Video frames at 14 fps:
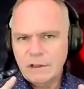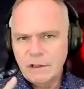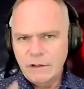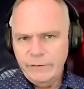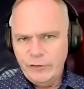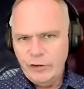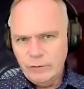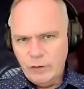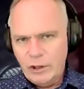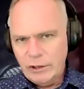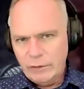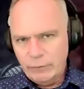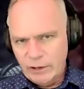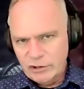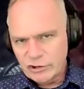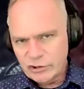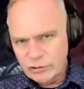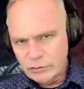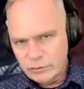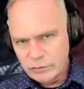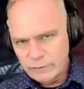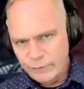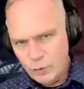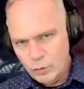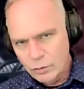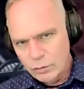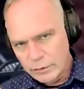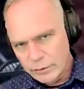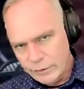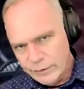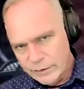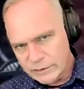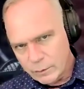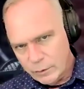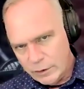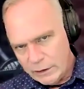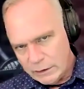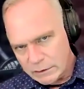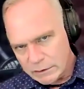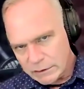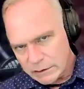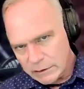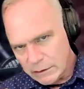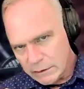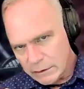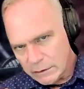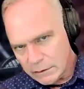If you've already registered for this week's